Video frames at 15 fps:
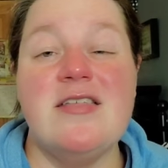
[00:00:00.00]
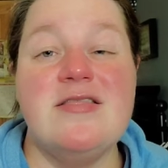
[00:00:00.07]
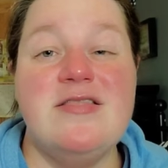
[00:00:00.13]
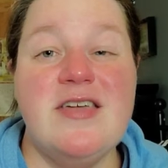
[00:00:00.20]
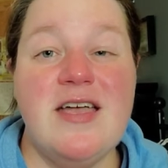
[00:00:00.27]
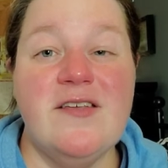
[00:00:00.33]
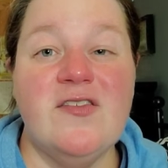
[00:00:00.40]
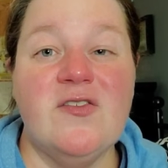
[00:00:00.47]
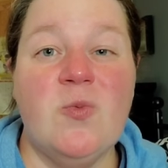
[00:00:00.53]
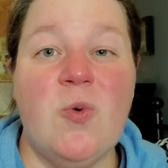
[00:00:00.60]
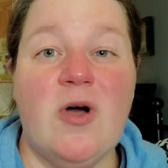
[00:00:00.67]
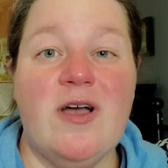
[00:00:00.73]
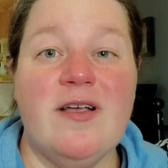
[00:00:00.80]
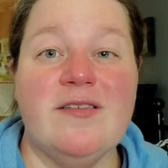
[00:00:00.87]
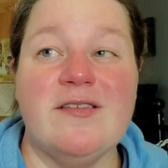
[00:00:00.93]
This
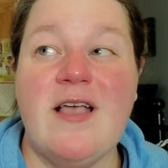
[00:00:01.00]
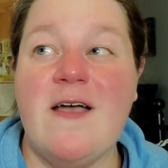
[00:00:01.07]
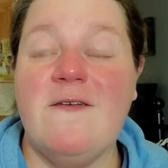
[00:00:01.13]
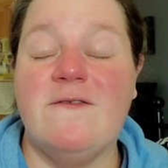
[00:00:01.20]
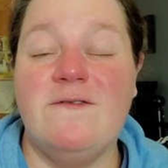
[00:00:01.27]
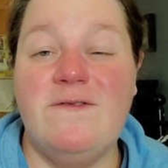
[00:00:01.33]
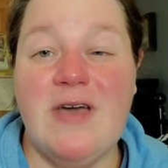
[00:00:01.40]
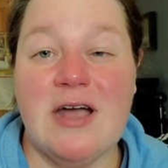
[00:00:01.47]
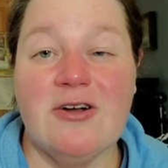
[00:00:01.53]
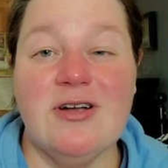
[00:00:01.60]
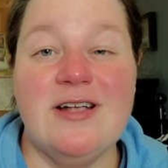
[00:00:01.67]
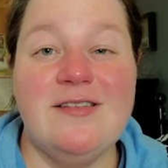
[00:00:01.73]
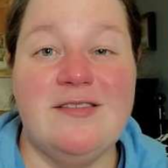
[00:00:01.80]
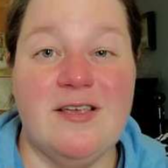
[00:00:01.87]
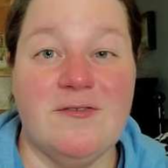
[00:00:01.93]
was
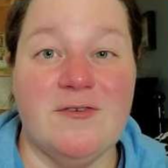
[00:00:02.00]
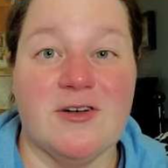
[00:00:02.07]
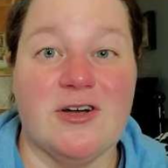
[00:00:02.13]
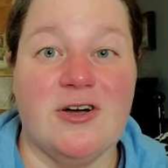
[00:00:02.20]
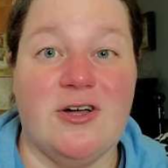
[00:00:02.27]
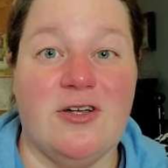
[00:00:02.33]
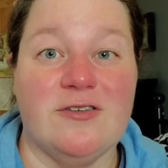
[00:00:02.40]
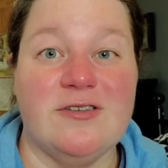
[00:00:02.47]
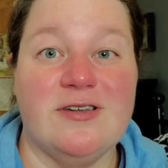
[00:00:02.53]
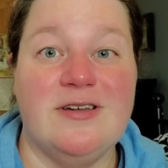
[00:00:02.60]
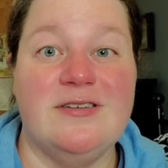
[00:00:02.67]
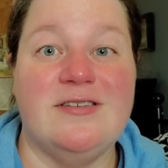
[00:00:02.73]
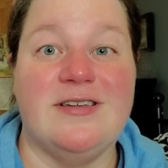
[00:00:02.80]
very difficult